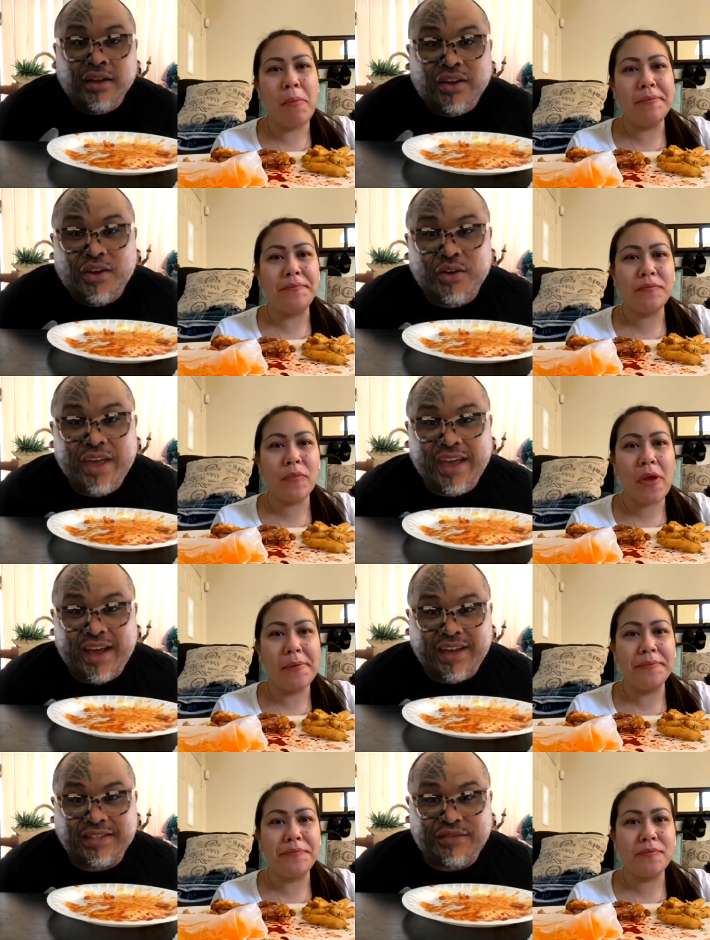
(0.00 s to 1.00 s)
Speaker 1: okay,
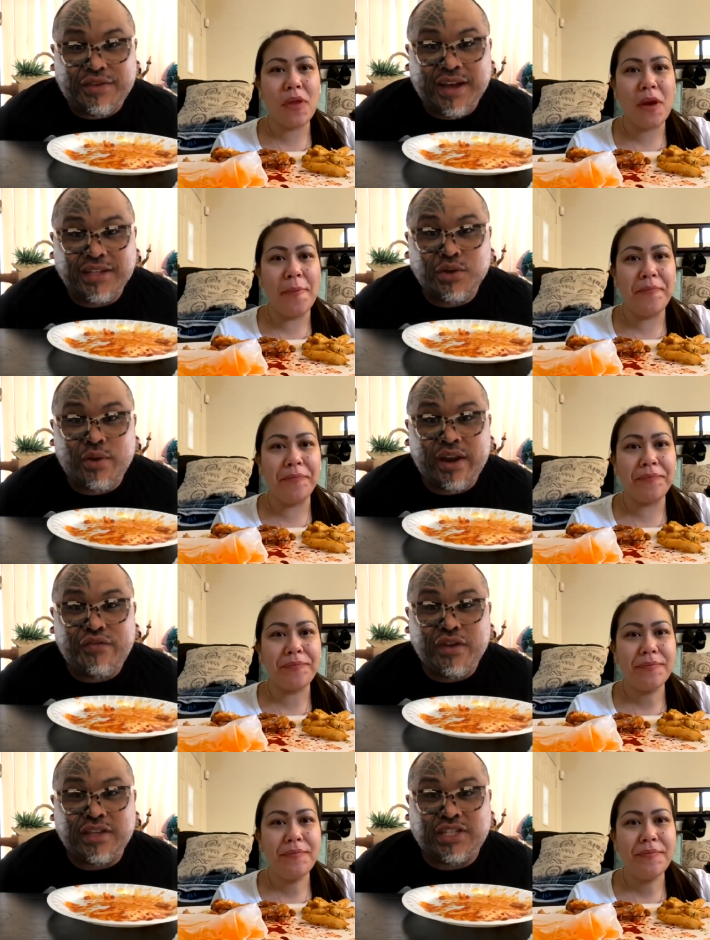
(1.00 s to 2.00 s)
guys, if you guys are ready
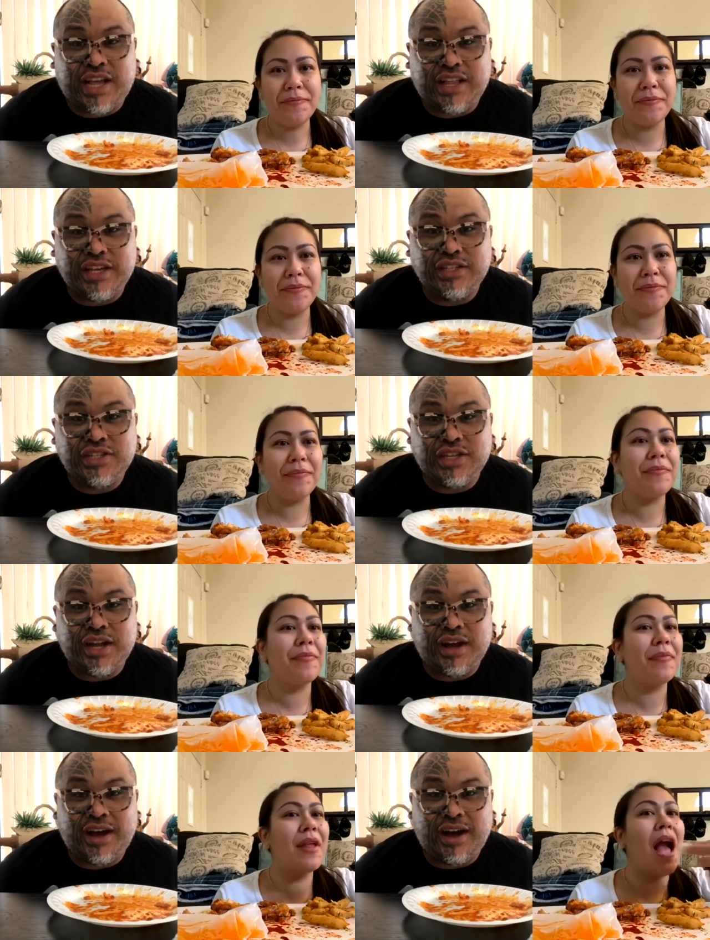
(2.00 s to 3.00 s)
for the challenge,
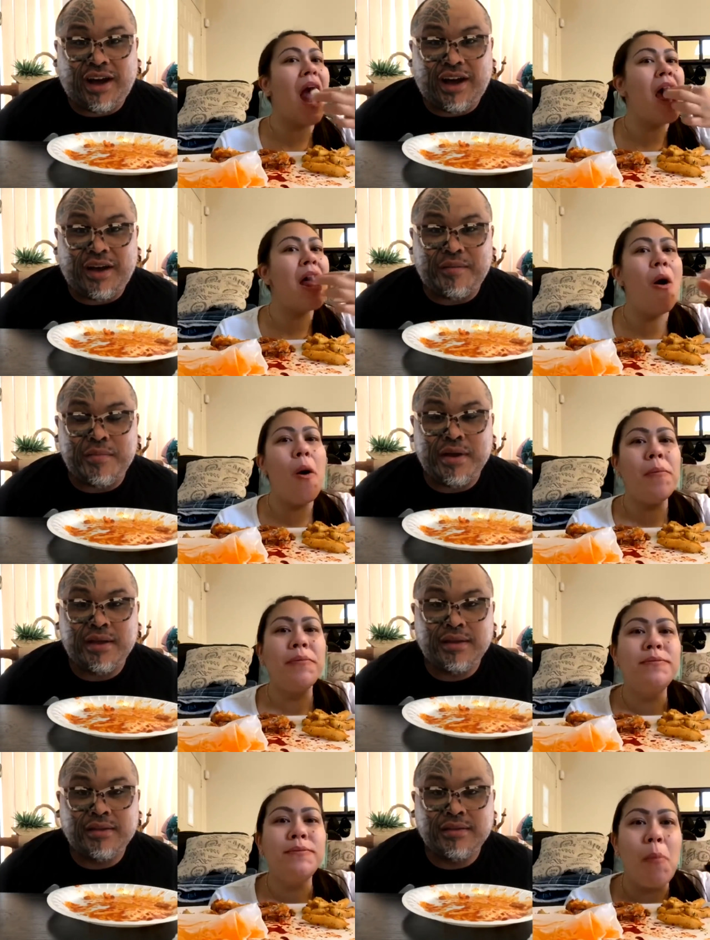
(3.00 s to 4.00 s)
um,
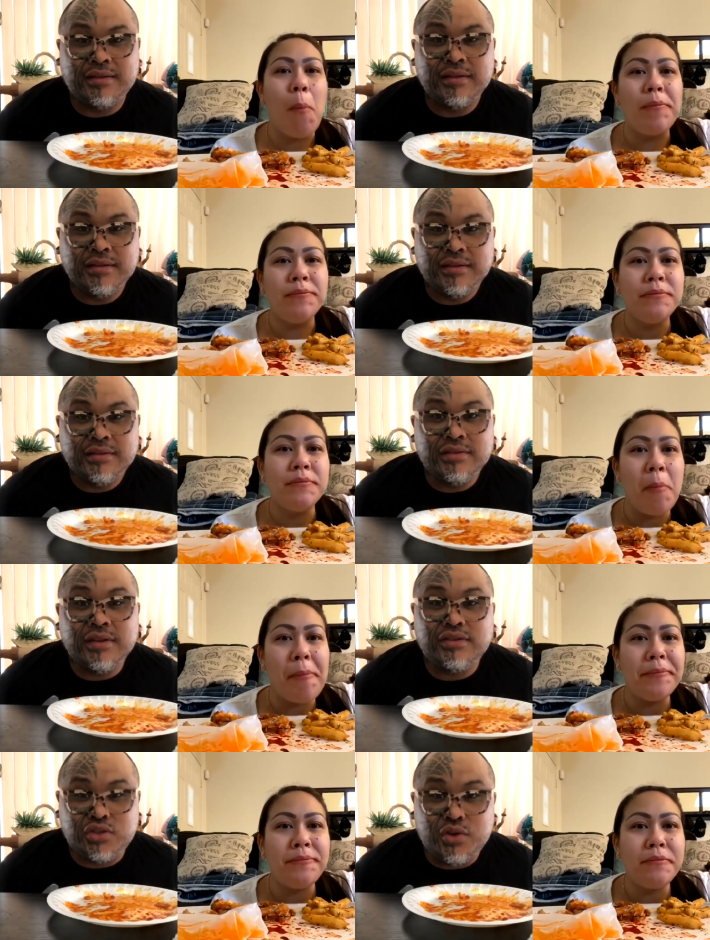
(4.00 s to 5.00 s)

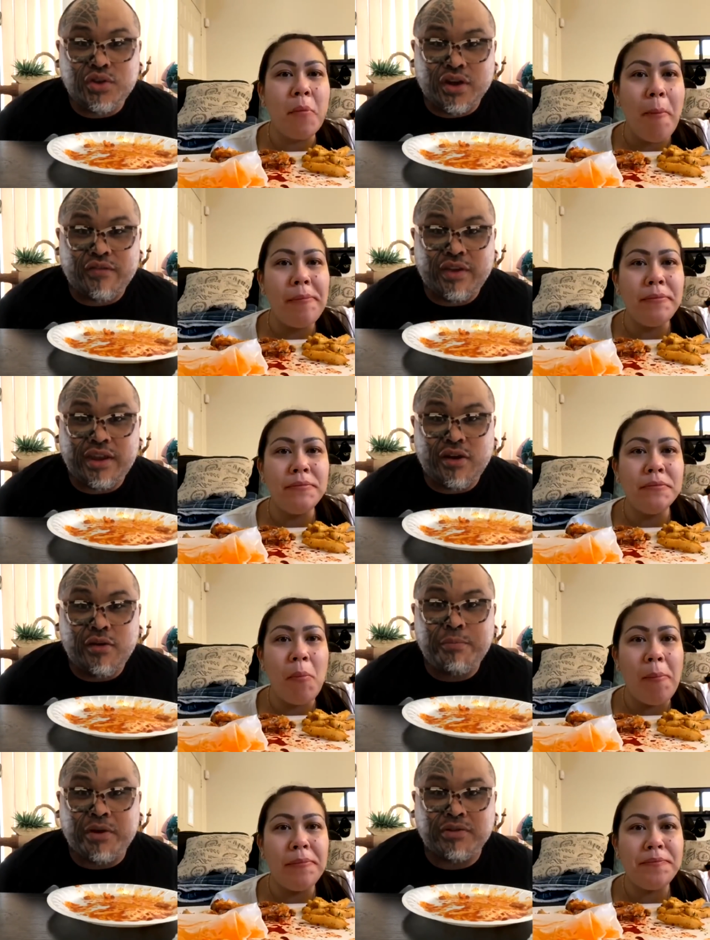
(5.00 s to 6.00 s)
do your video,
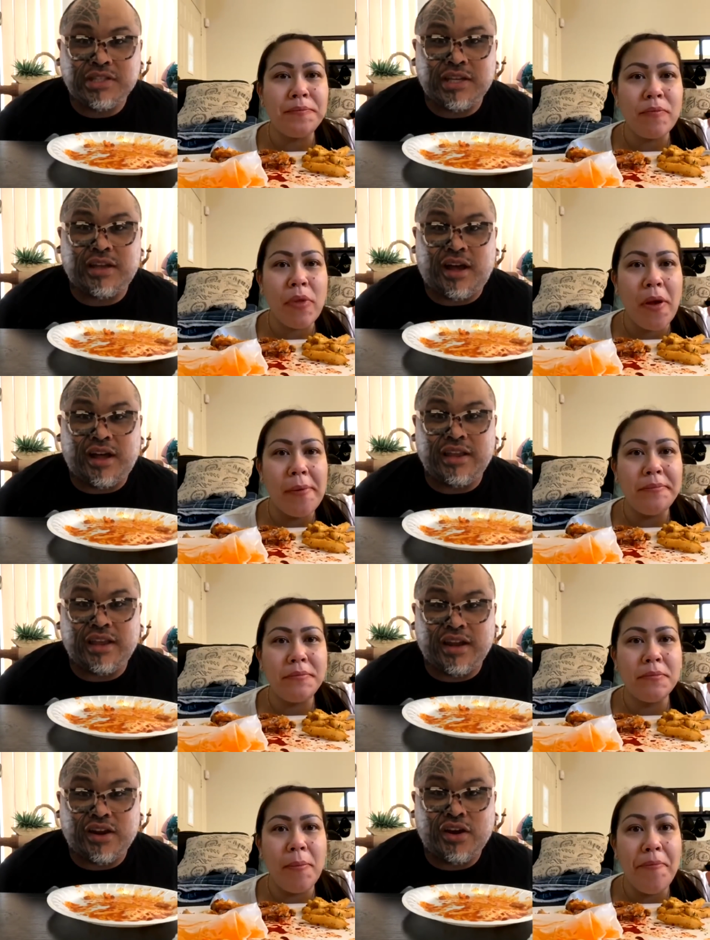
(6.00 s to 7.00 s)
post it on
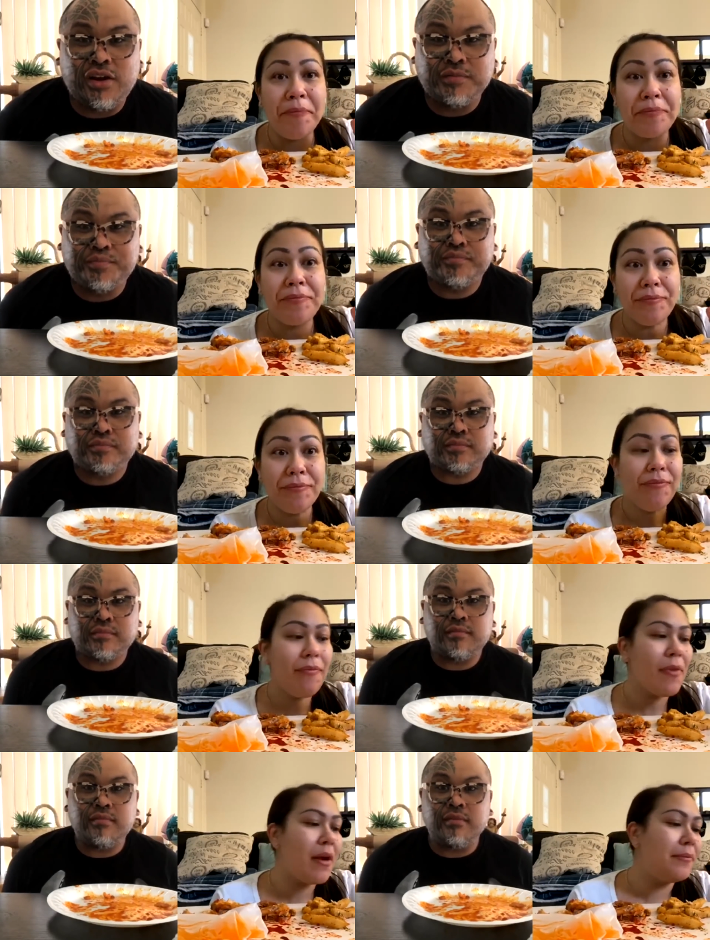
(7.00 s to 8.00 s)
here.
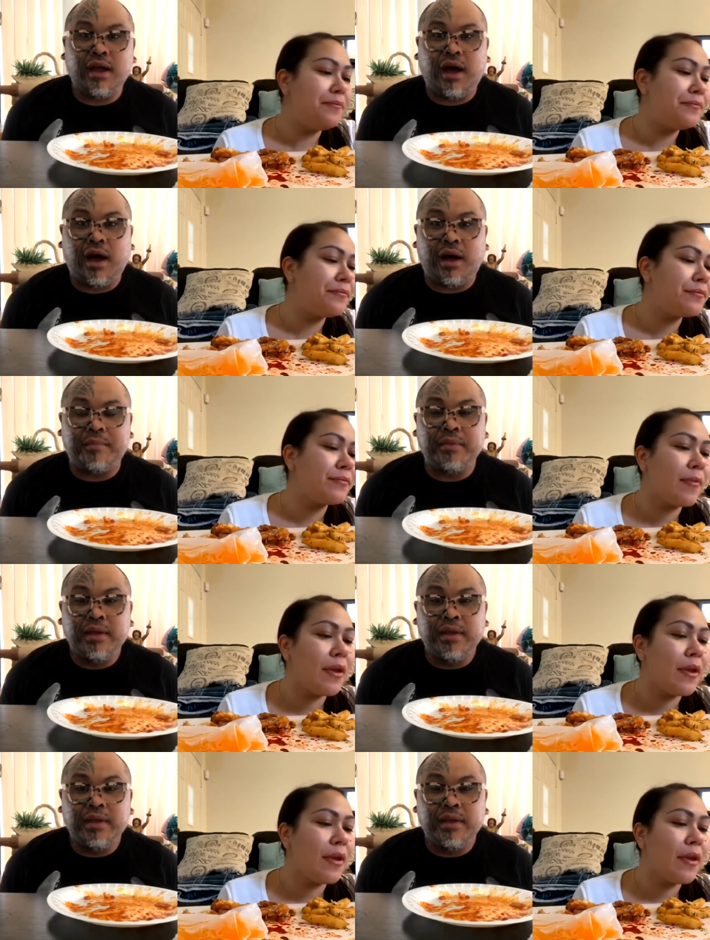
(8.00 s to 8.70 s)
Um,